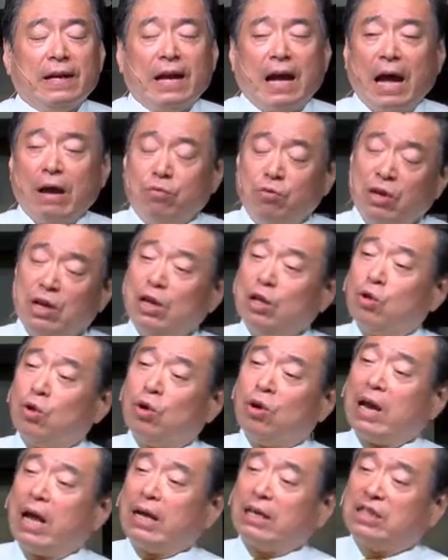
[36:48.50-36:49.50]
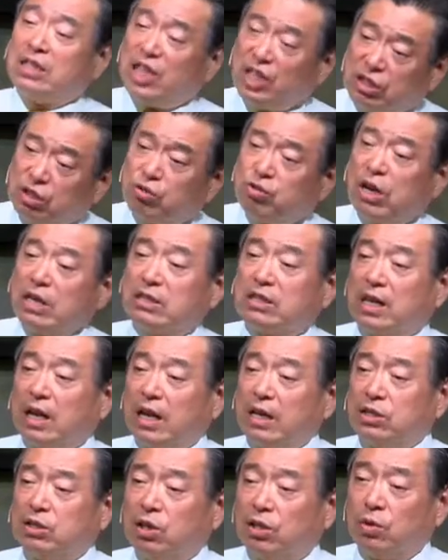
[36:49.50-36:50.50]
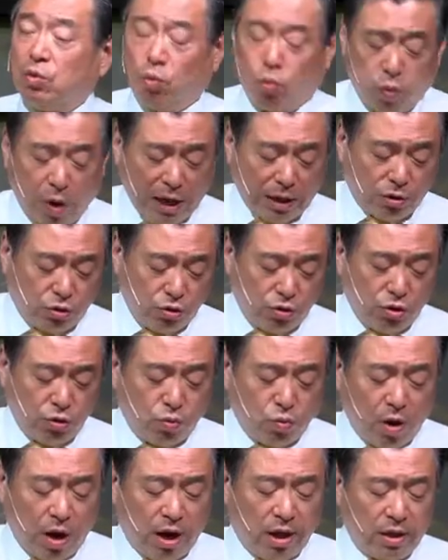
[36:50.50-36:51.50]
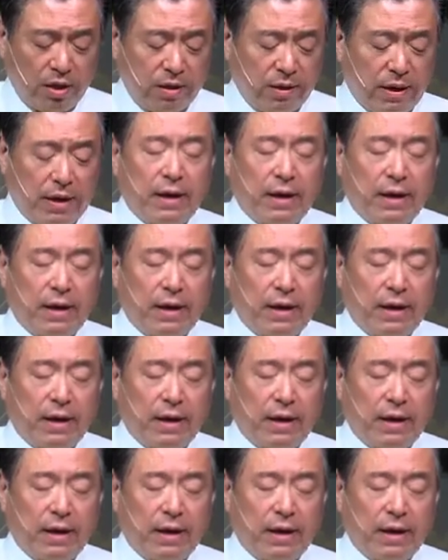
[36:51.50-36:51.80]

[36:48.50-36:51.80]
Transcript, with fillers: I really don't like this translation. What do you want?